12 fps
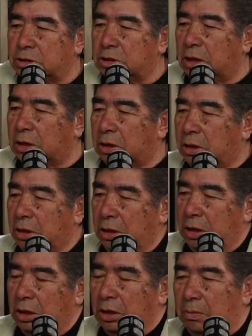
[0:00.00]
that,
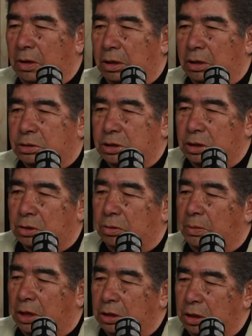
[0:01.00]
uh, saying to
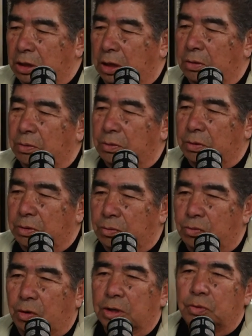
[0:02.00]
Marty, now
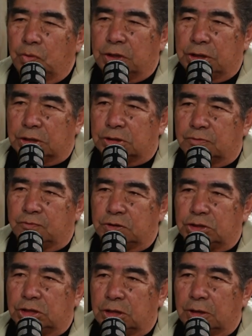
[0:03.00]
run with this
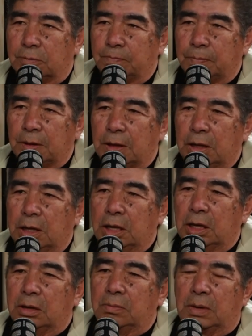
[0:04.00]
vision.
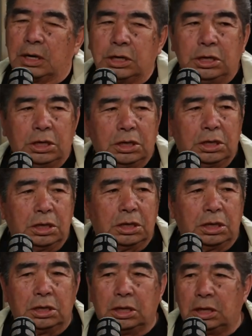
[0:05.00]
Mm. Marty
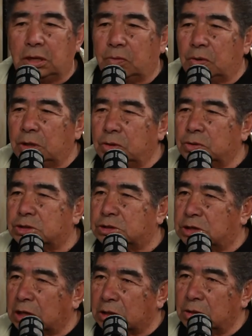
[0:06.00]
will use
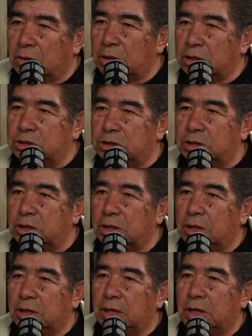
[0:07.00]
technology.
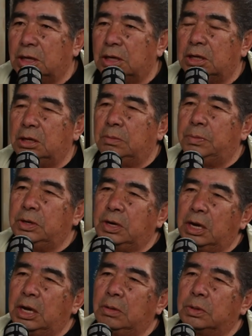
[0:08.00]
Yeah. He'll be
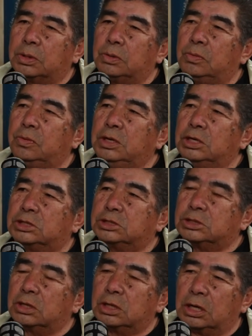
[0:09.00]
able to
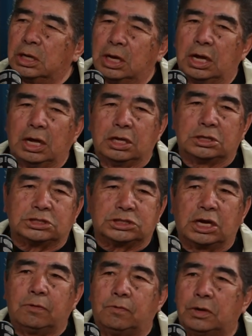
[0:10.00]
reach
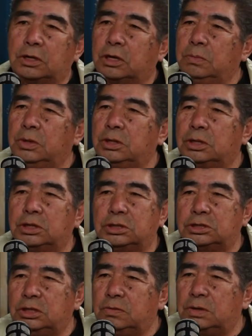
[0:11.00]
several
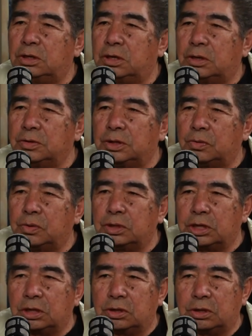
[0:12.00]
communities, even around the world,
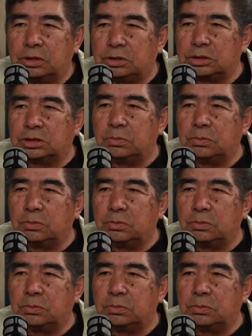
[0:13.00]
at just a